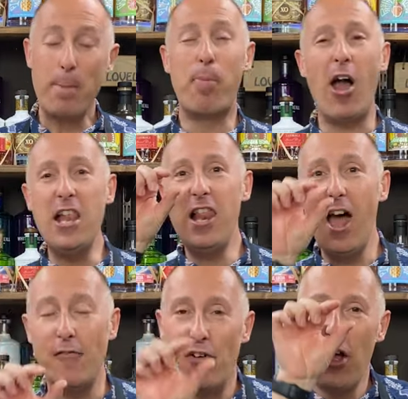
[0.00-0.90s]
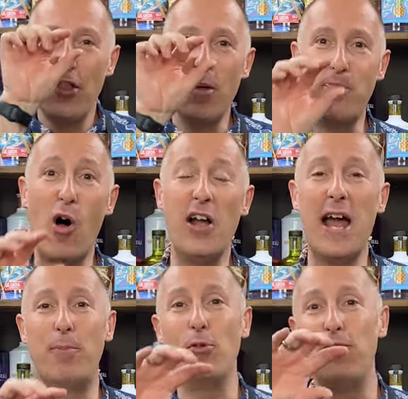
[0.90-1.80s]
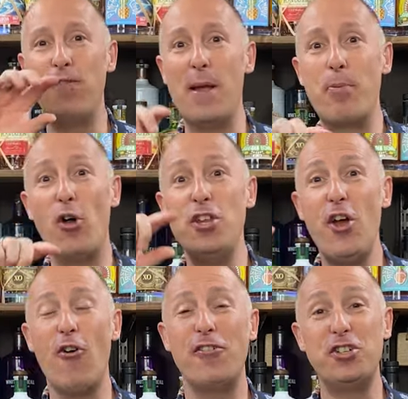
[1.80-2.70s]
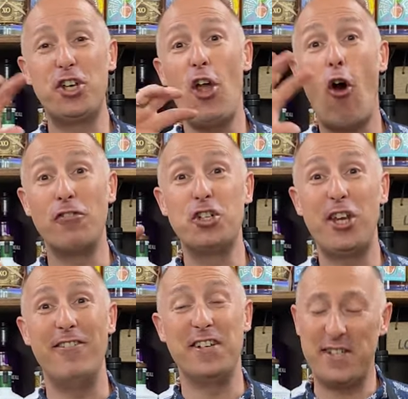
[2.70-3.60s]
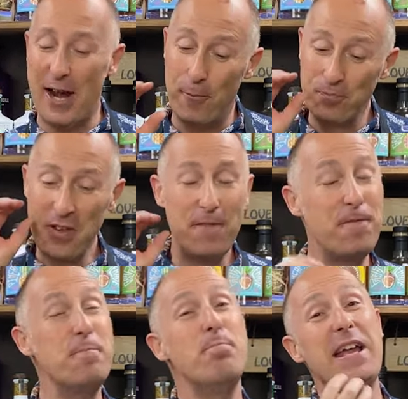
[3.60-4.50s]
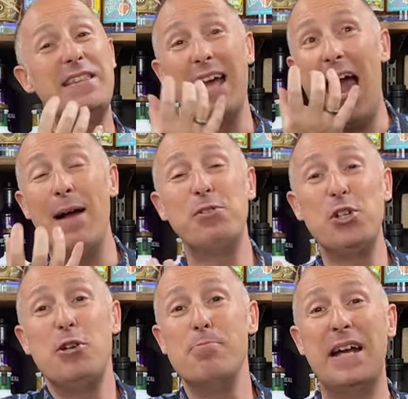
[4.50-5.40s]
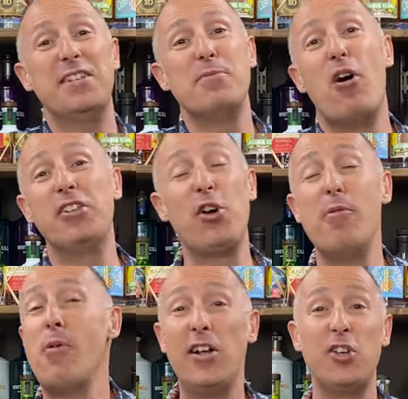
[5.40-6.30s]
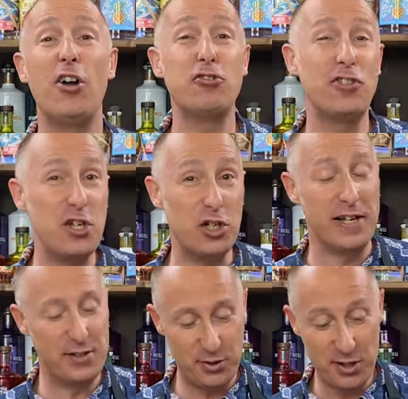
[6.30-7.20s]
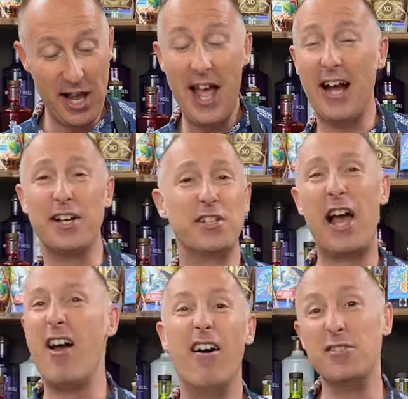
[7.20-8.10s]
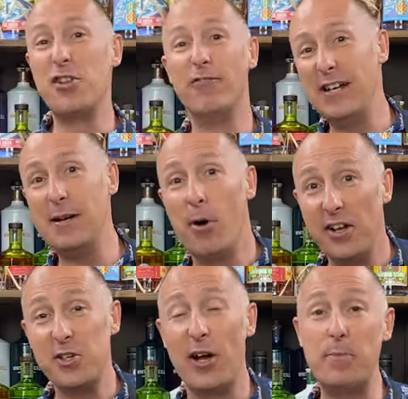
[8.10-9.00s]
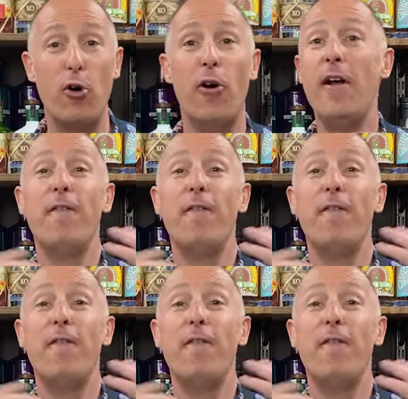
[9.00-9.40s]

But I love the pineapple flip on the orange, orange curacao. For me, that absolutely makes the Mai Tai. Mai Tai traditionalists are going to say, oh, it's not really a Mai Tai anymore.